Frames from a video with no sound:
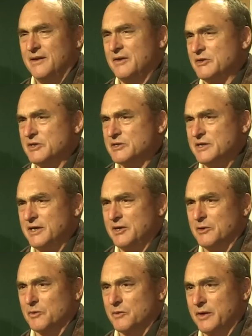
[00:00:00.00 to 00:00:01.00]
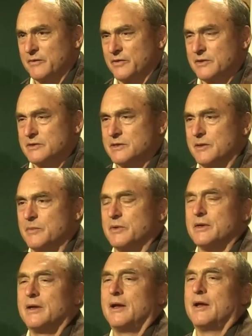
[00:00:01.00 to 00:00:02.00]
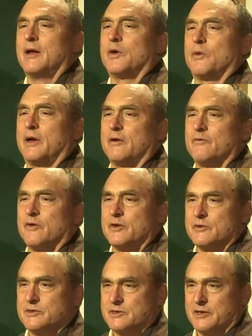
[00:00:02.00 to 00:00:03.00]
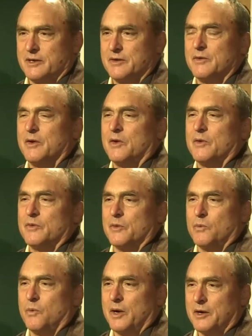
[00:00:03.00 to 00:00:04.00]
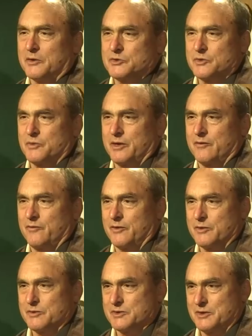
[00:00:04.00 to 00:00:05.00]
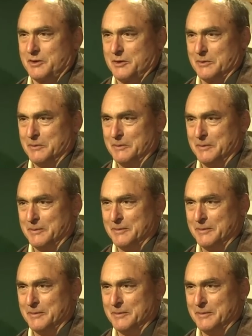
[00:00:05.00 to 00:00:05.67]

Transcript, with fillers: Not just any old grandfather sun, but grandfather sun, the Welsh grandfather sun.